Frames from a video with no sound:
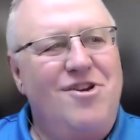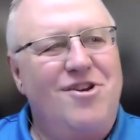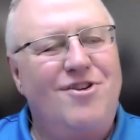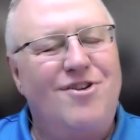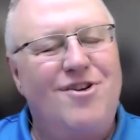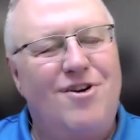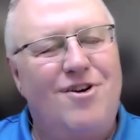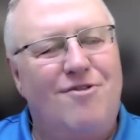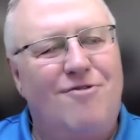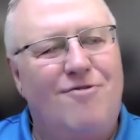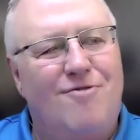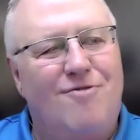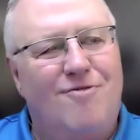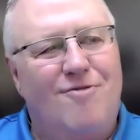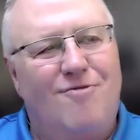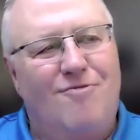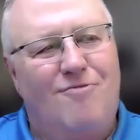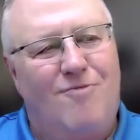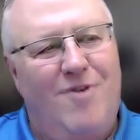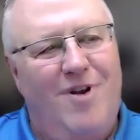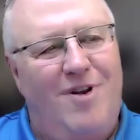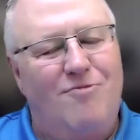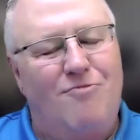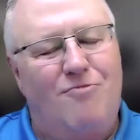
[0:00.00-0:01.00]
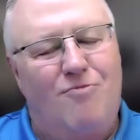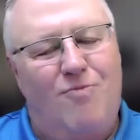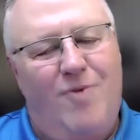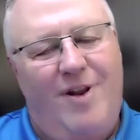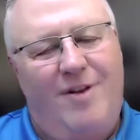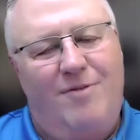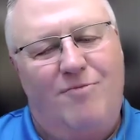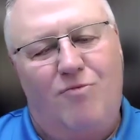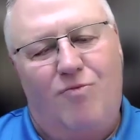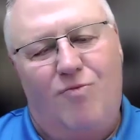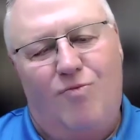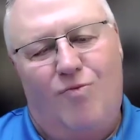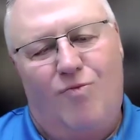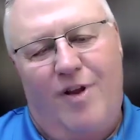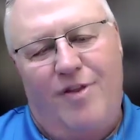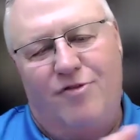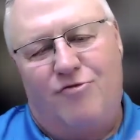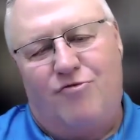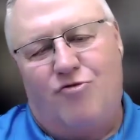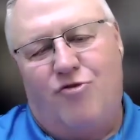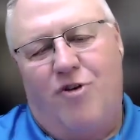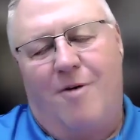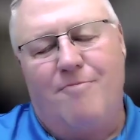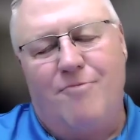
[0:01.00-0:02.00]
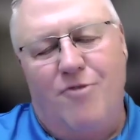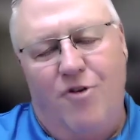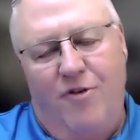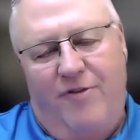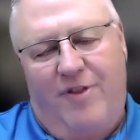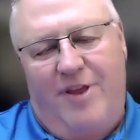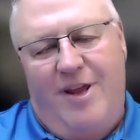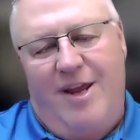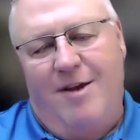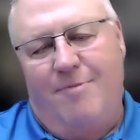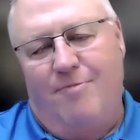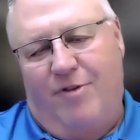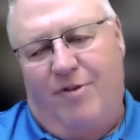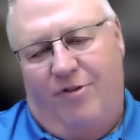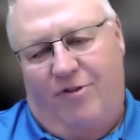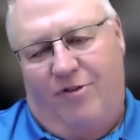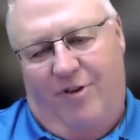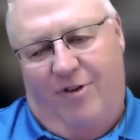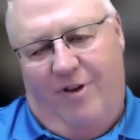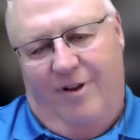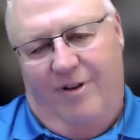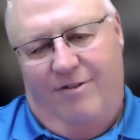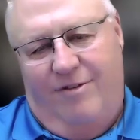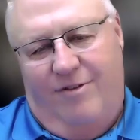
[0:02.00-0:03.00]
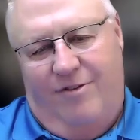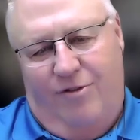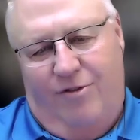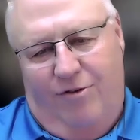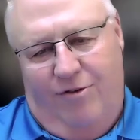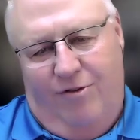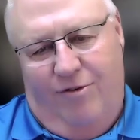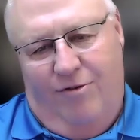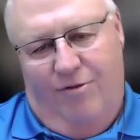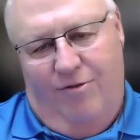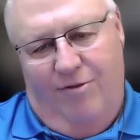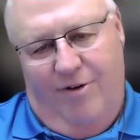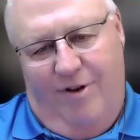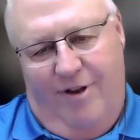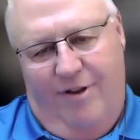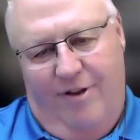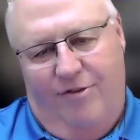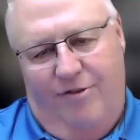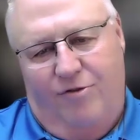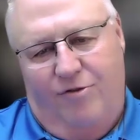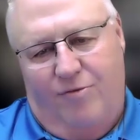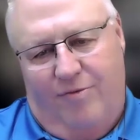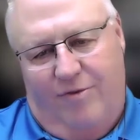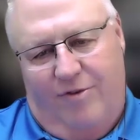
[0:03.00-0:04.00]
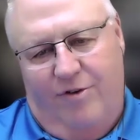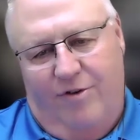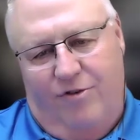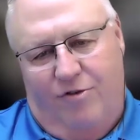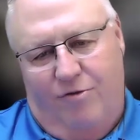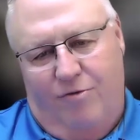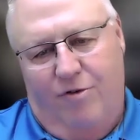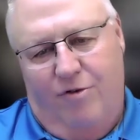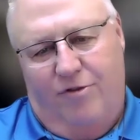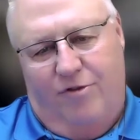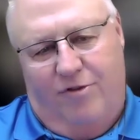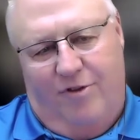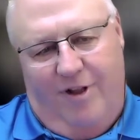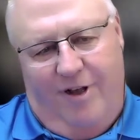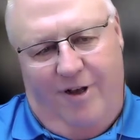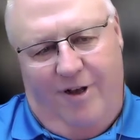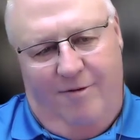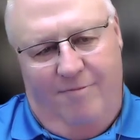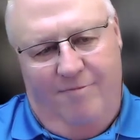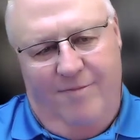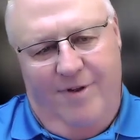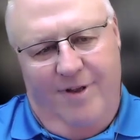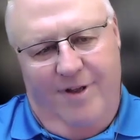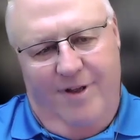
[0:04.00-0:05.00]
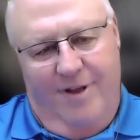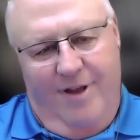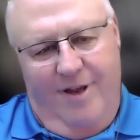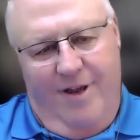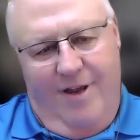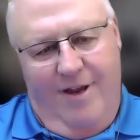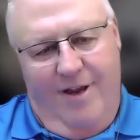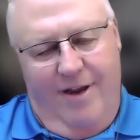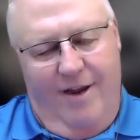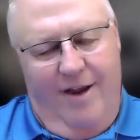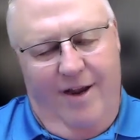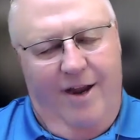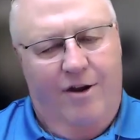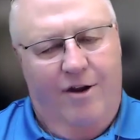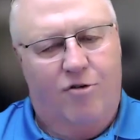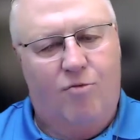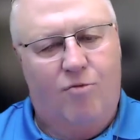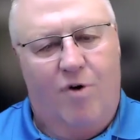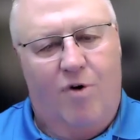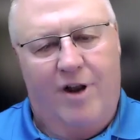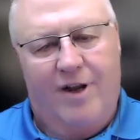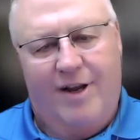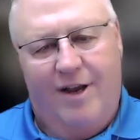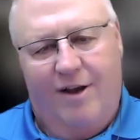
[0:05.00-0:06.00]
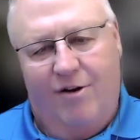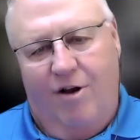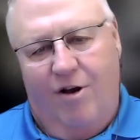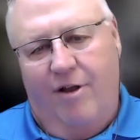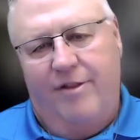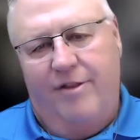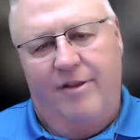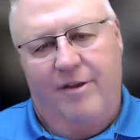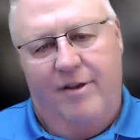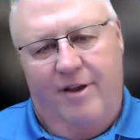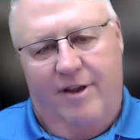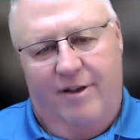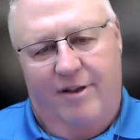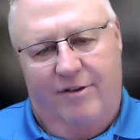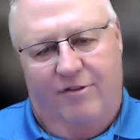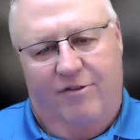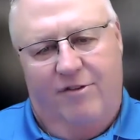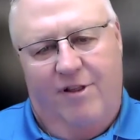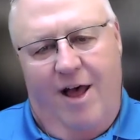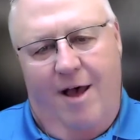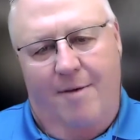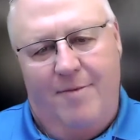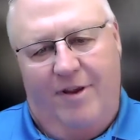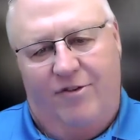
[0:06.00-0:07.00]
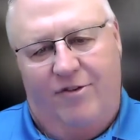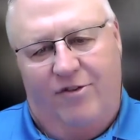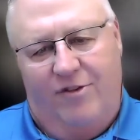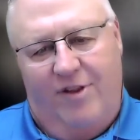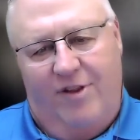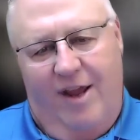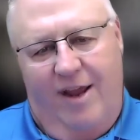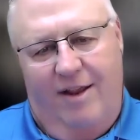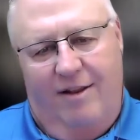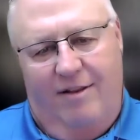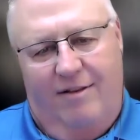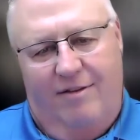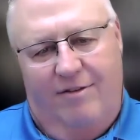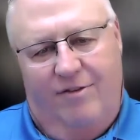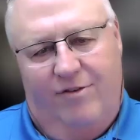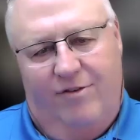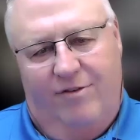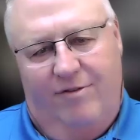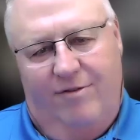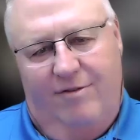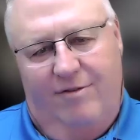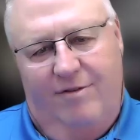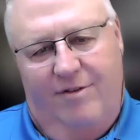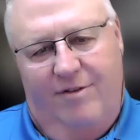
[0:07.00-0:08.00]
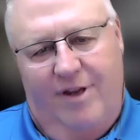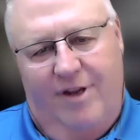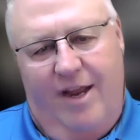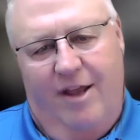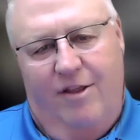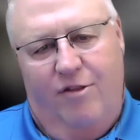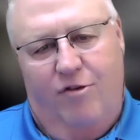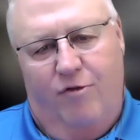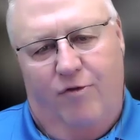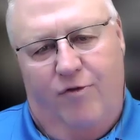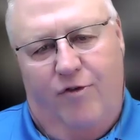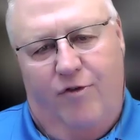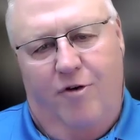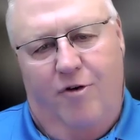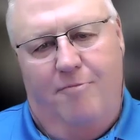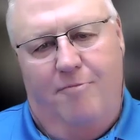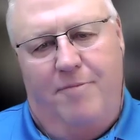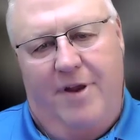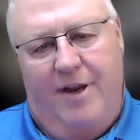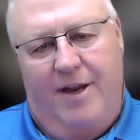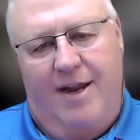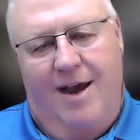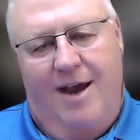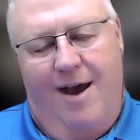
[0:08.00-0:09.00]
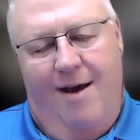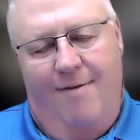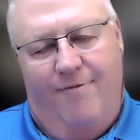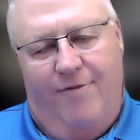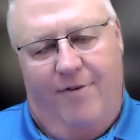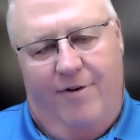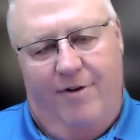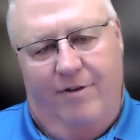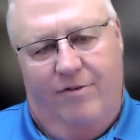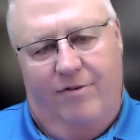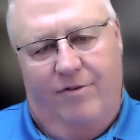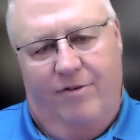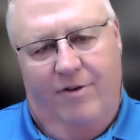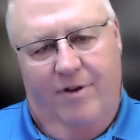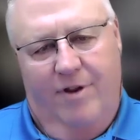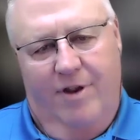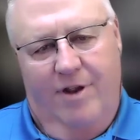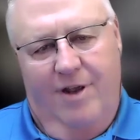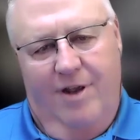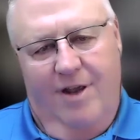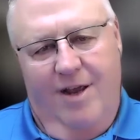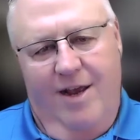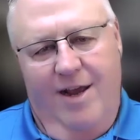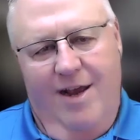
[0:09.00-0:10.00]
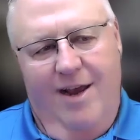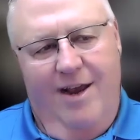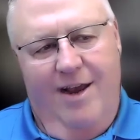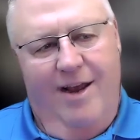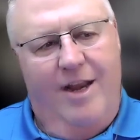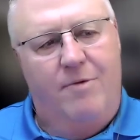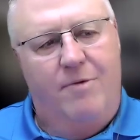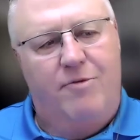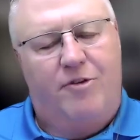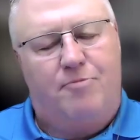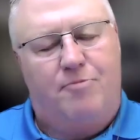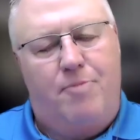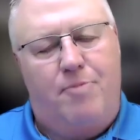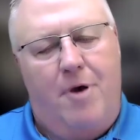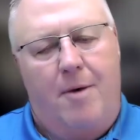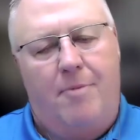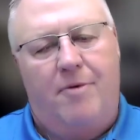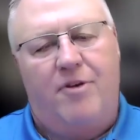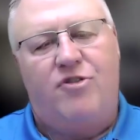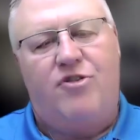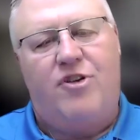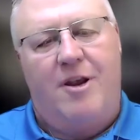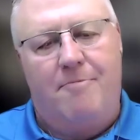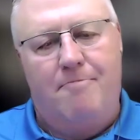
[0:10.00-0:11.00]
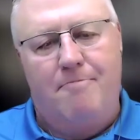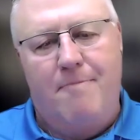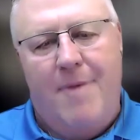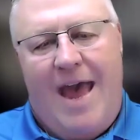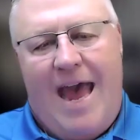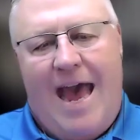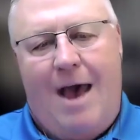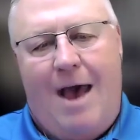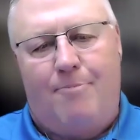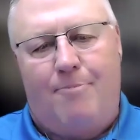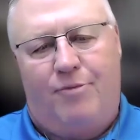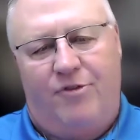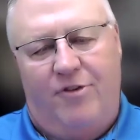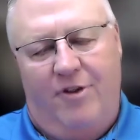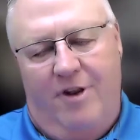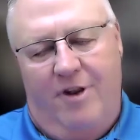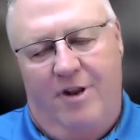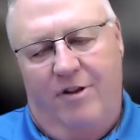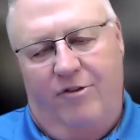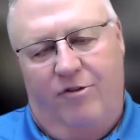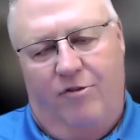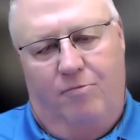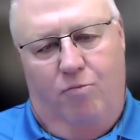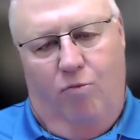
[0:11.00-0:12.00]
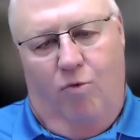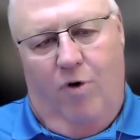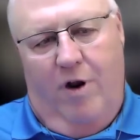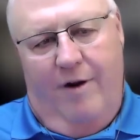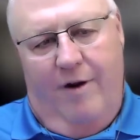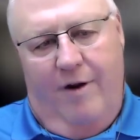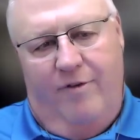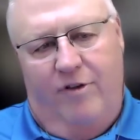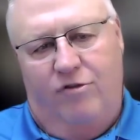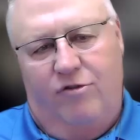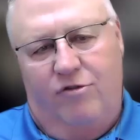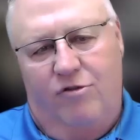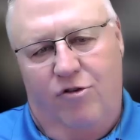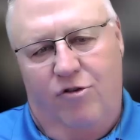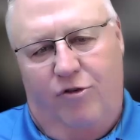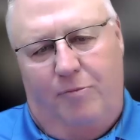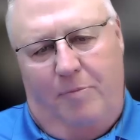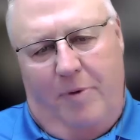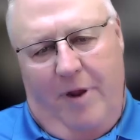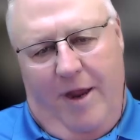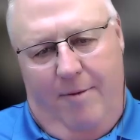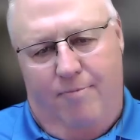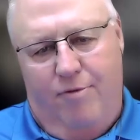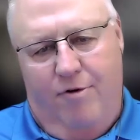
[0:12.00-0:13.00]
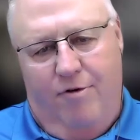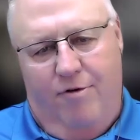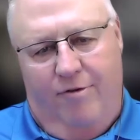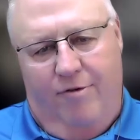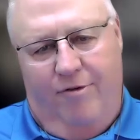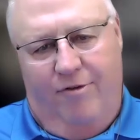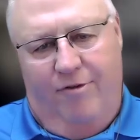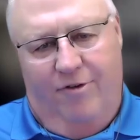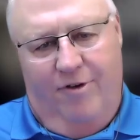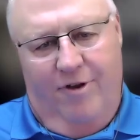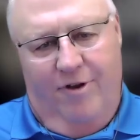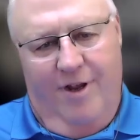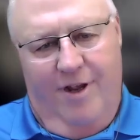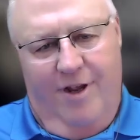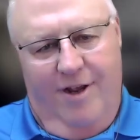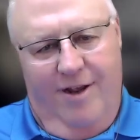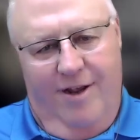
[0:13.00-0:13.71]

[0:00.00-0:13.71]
you know, when Trump moved the embassy to Jerusalem, Erdogan got all the Islamic states together for a big conference. And he was publishing maps in one of his newspapers